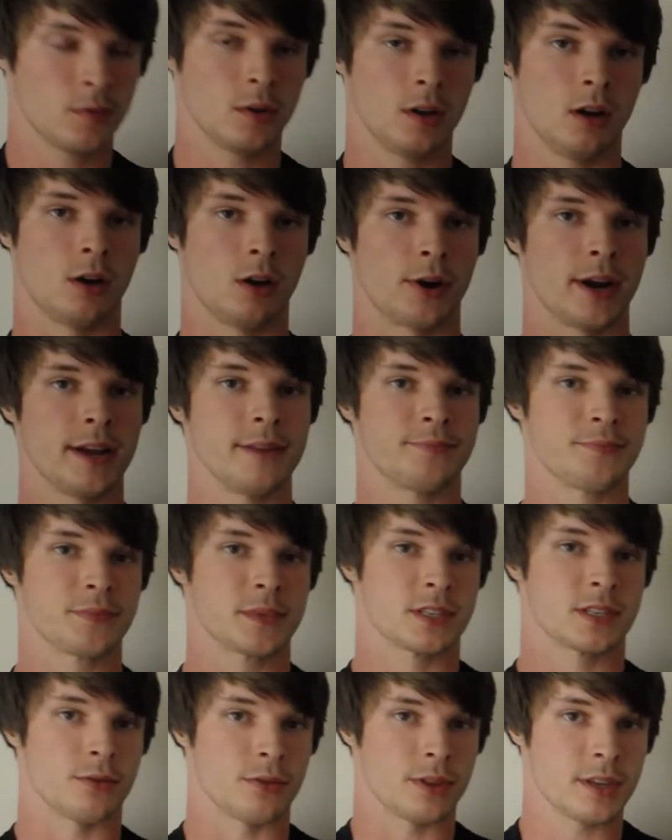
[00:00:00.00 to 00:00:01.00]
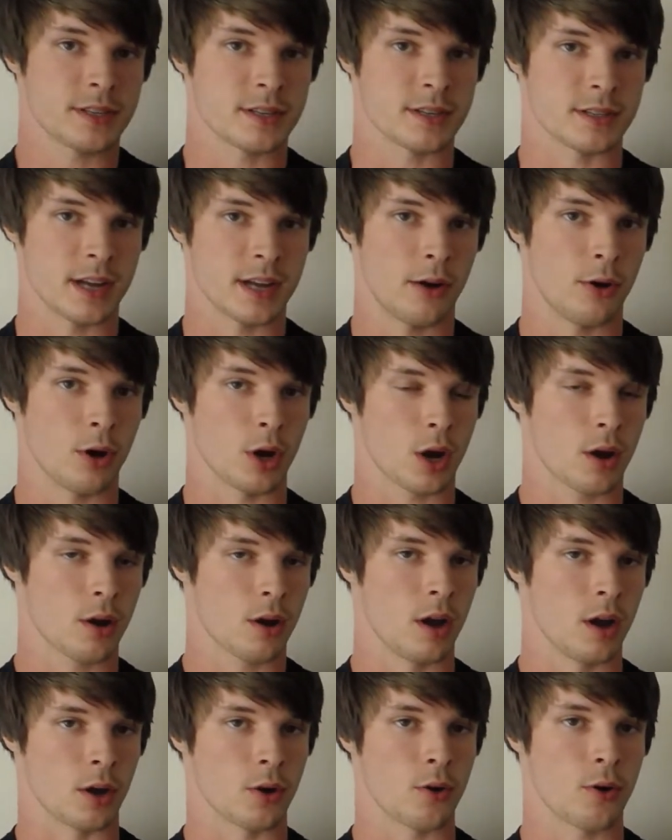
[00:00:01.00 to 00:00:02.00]
All right, so this is now
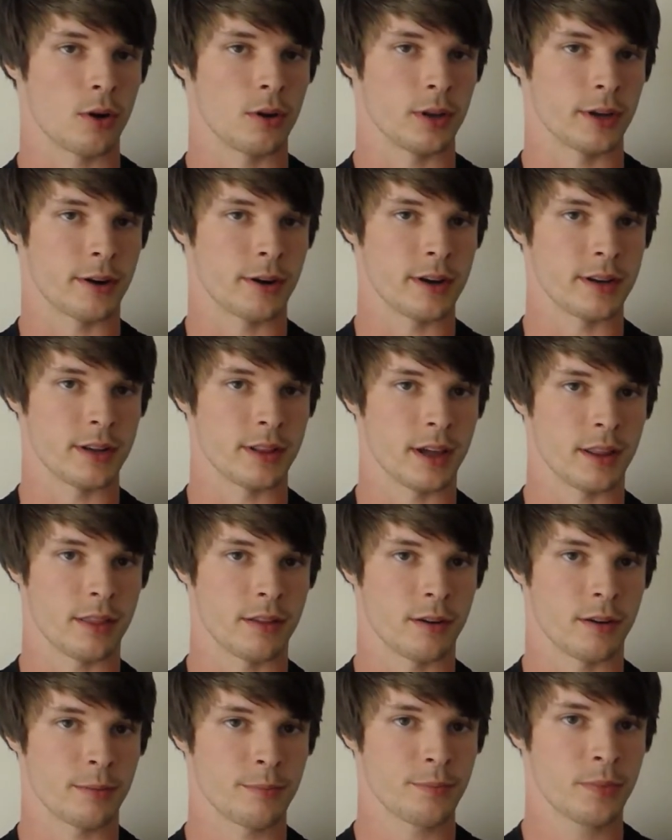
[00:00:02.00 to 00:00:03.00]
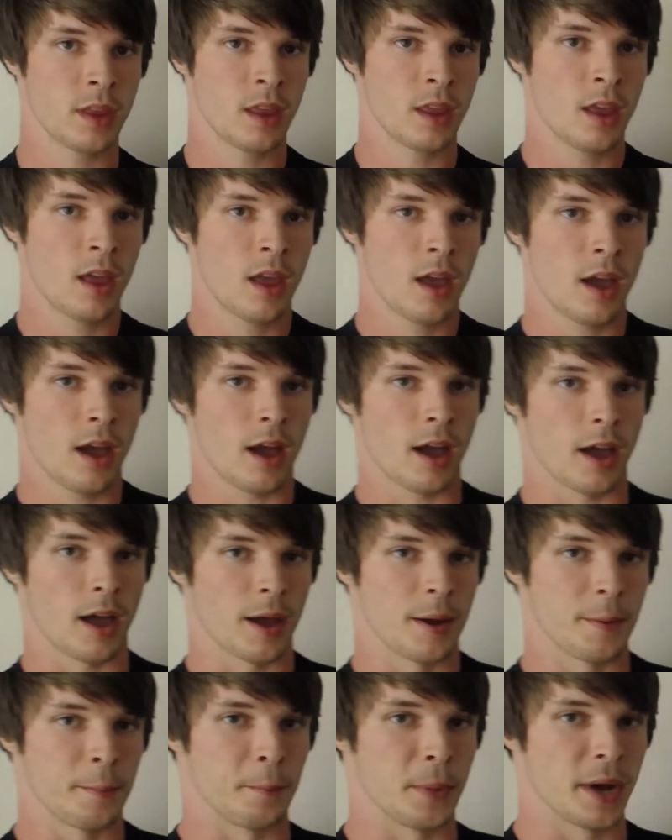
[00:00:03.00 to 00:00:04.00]
a corollary to that theorem,
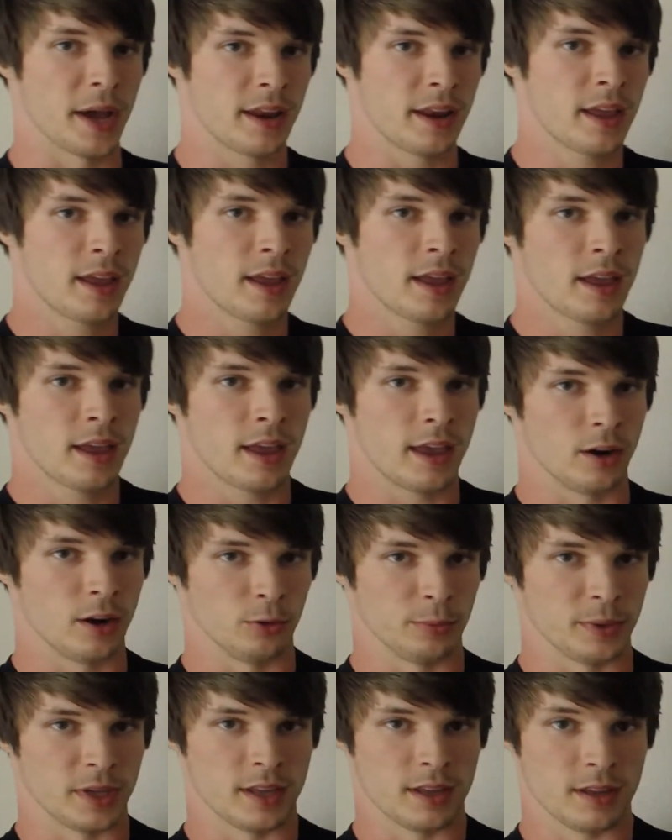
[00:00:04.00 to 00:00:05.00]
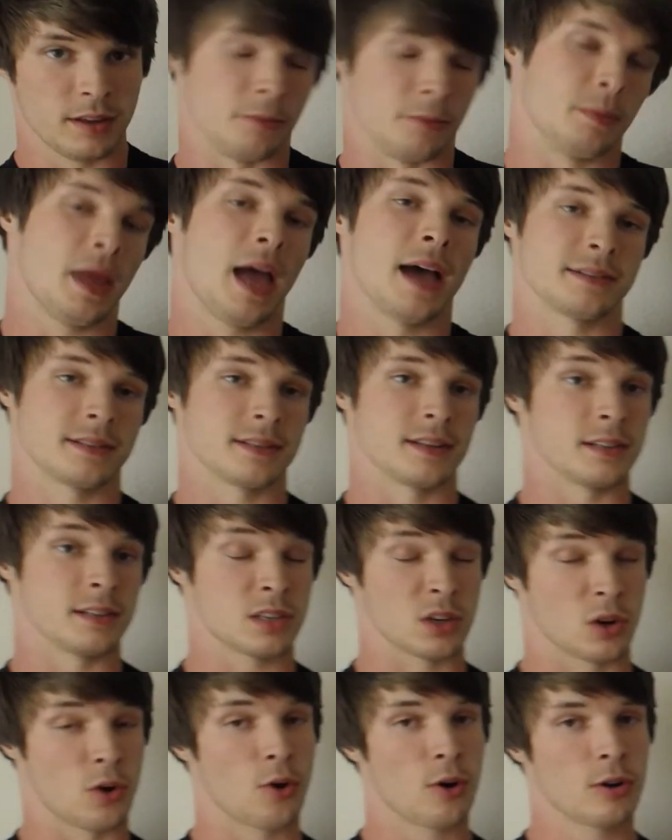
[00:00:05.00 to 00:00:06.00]
but it'll be, as it's
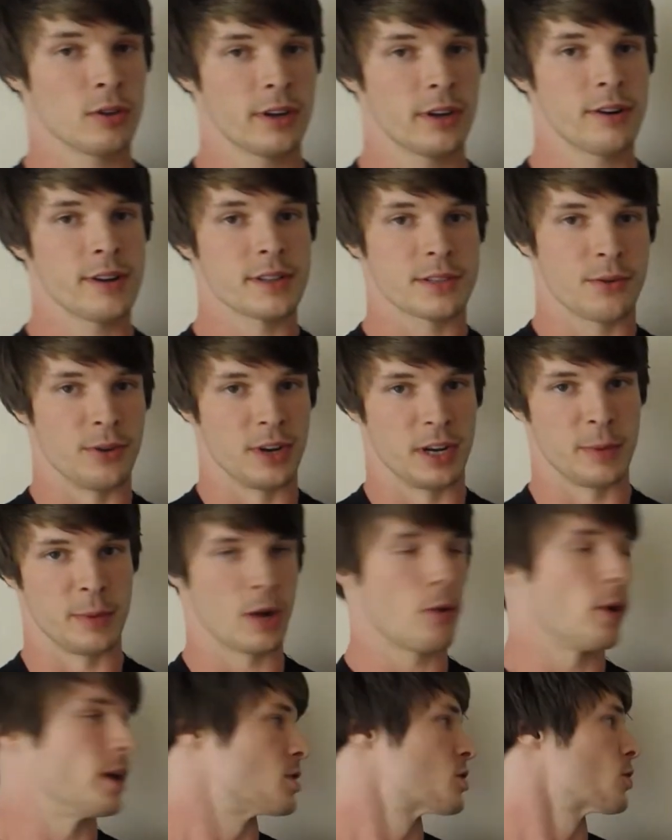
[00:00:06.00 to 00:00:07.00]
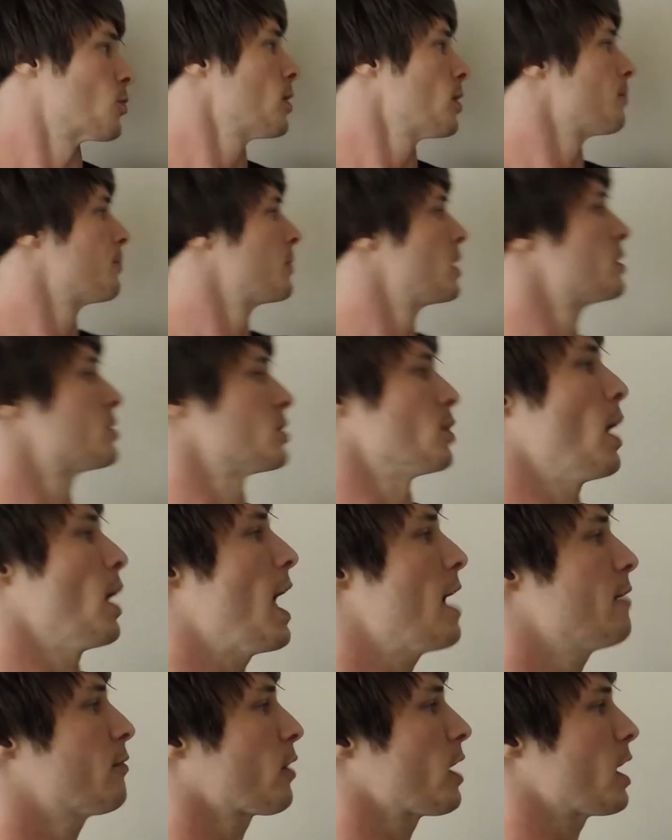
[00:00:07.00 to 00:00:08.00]
a corollary, it's going to be quite short. So
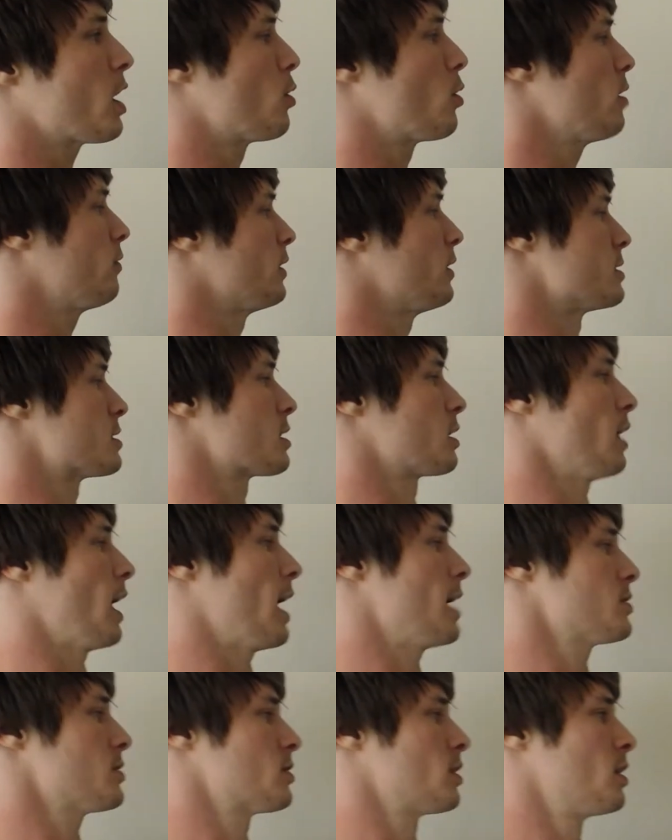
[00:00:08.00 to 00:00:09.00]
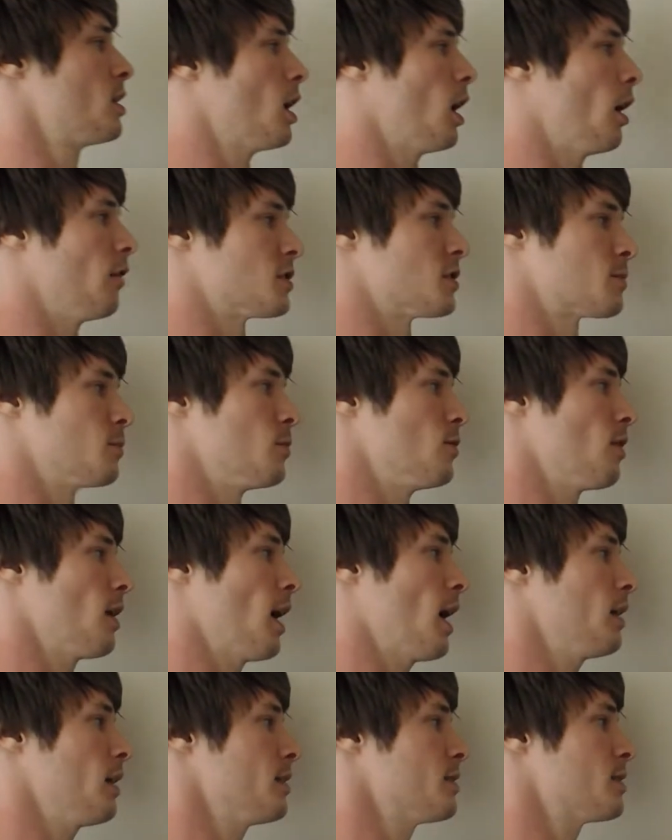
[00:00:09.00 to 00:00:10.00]
every equivalence class of smooth
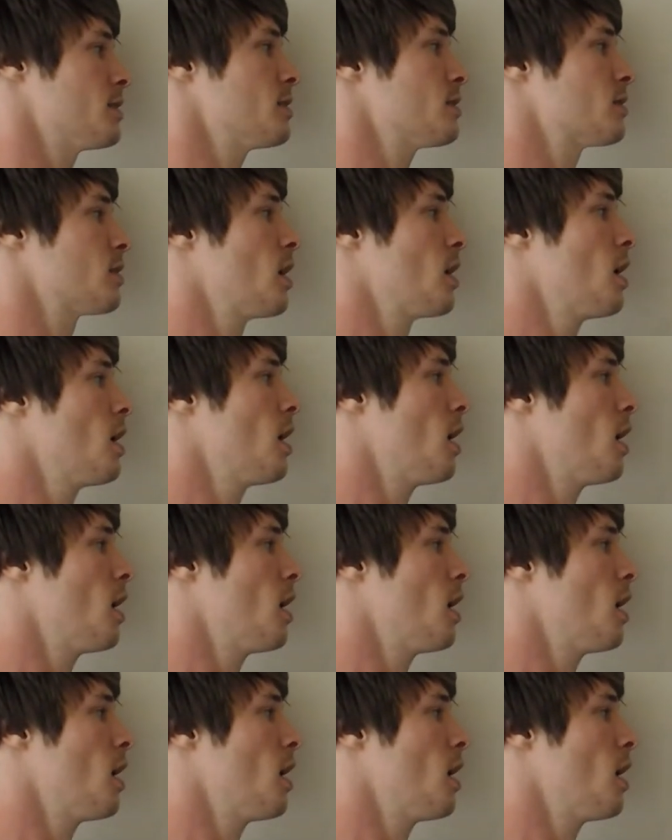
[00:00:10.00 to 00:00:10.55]
atlases